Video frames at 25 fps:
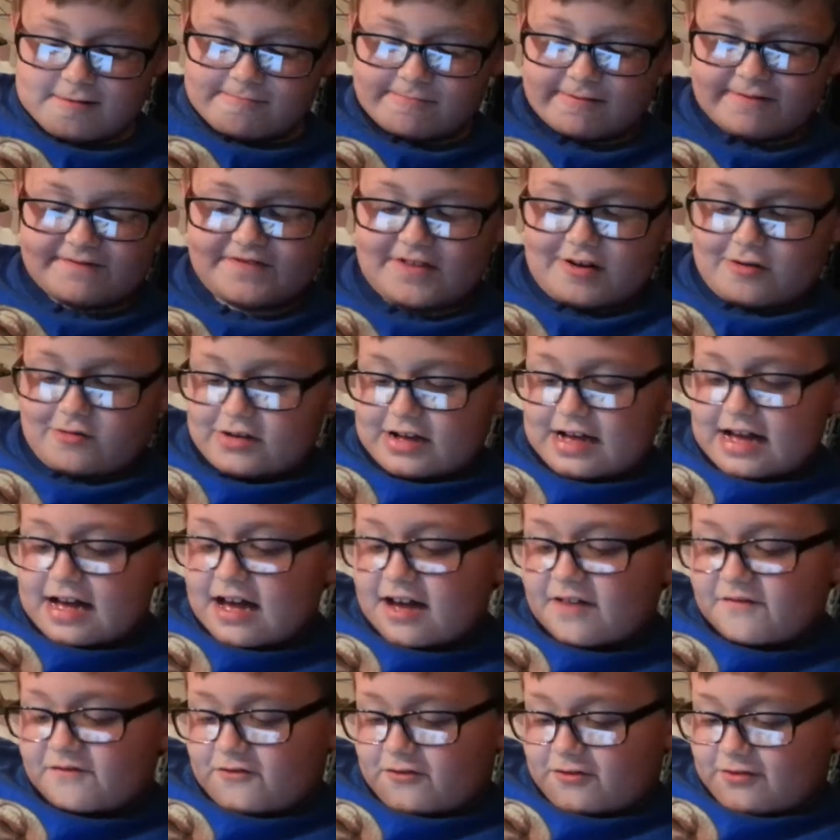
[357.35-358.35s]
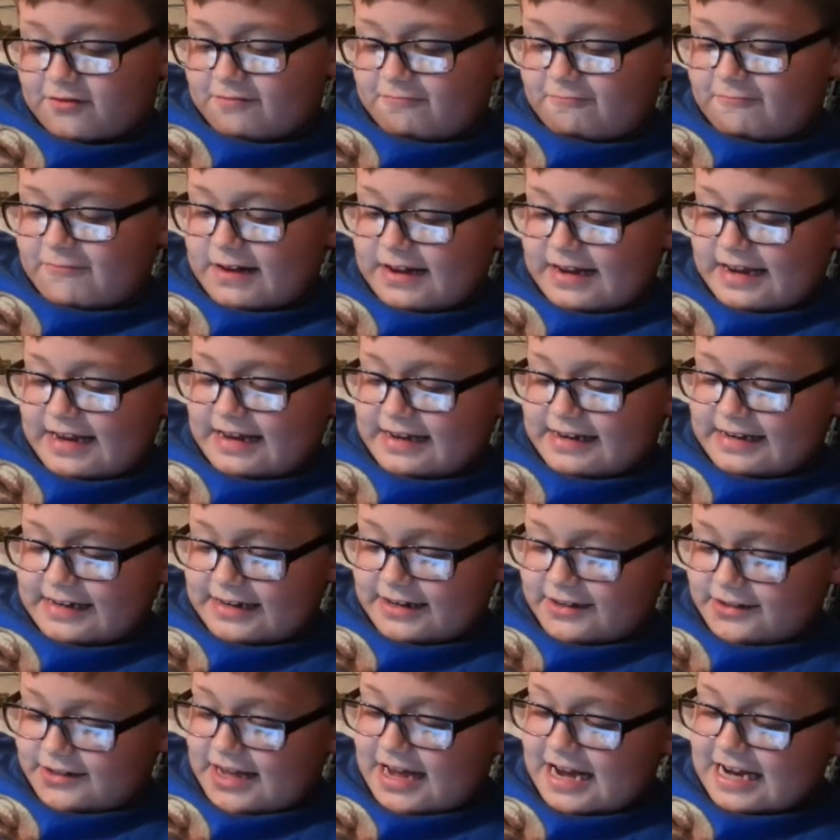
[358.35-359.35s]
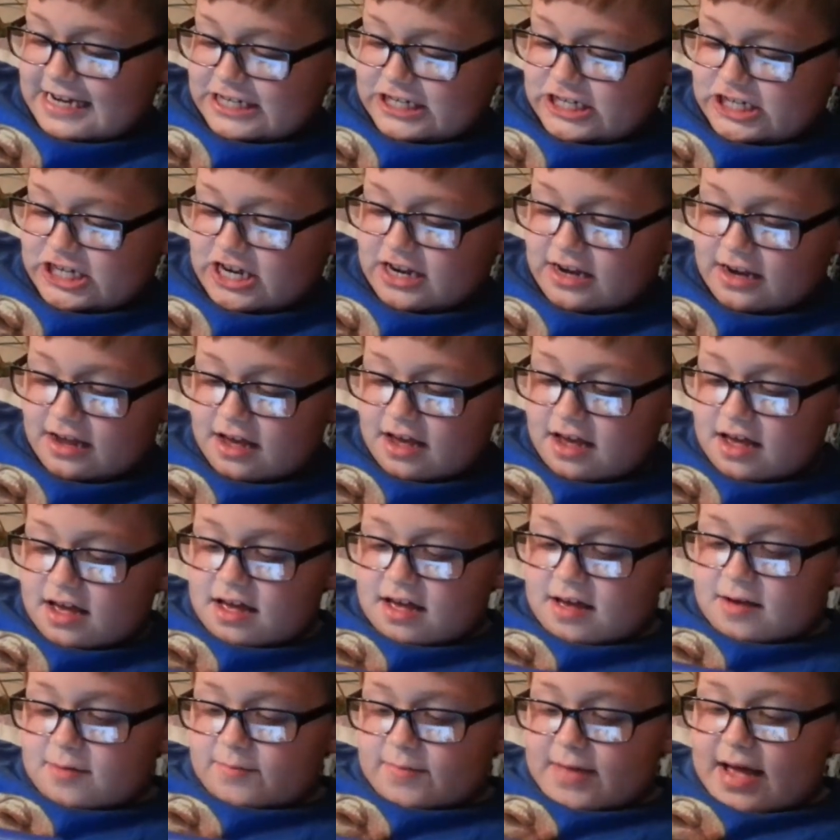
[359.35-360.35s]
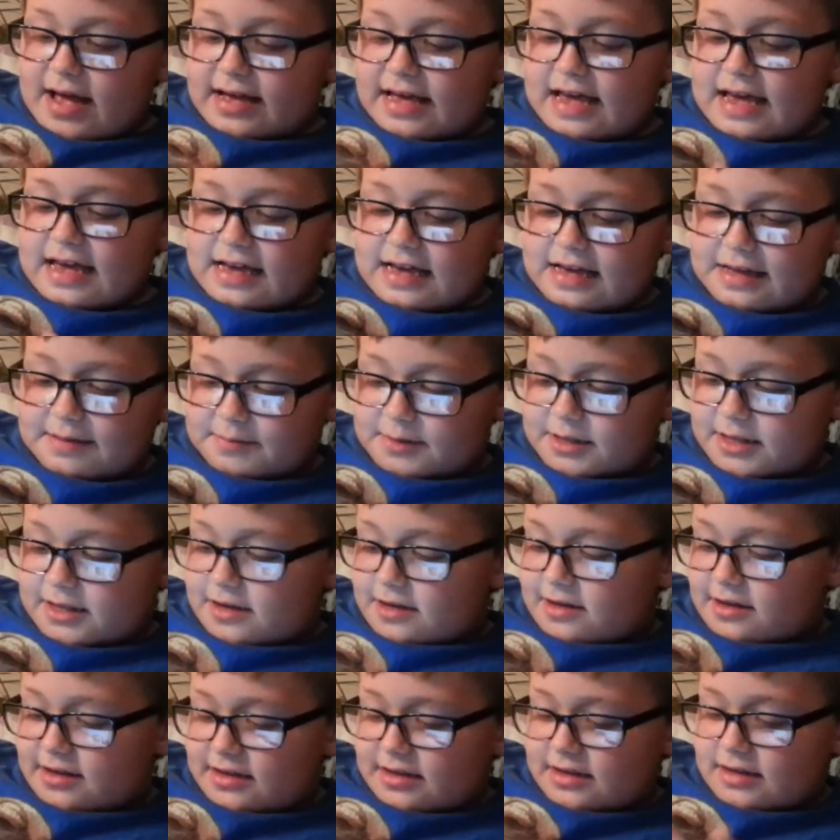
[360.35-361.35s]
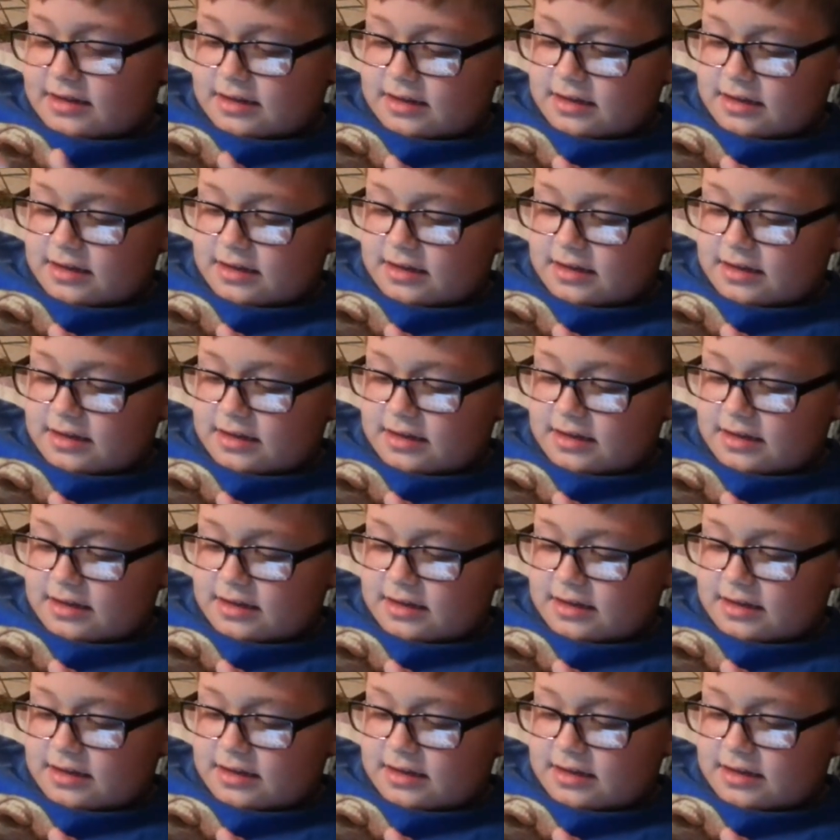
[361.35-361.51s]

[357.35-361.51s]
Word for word: without ever winning an election, making him the